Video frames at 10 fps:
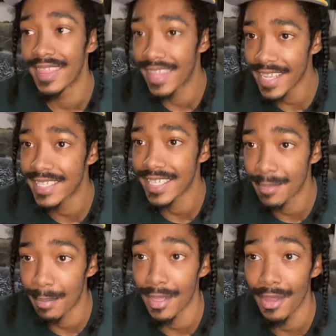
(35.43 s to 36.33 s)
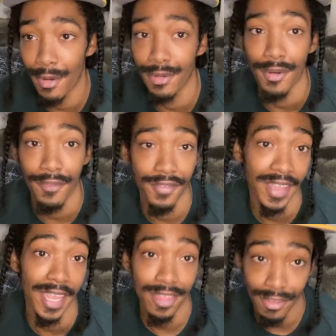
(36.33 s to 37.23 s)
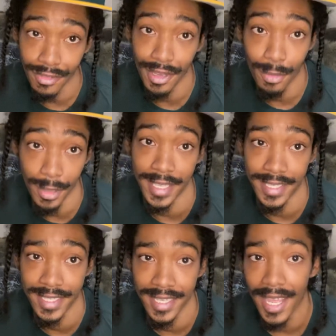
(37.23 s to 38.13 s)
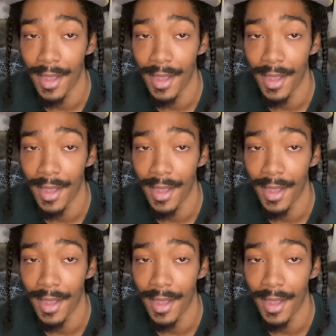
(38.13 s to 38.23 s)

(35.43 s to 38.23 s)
This has been going on for like 3 weeks.